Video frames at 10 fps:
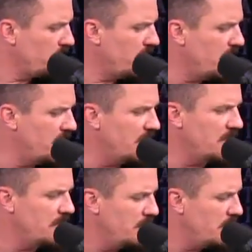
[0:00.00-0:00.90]

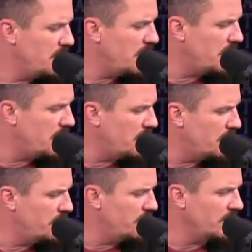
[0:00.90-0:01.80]
in the
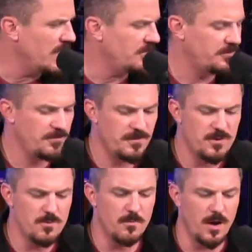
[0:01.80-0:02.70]
last
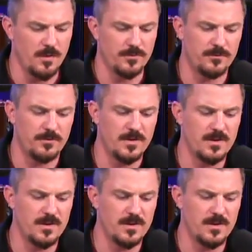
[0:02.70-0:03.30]
few months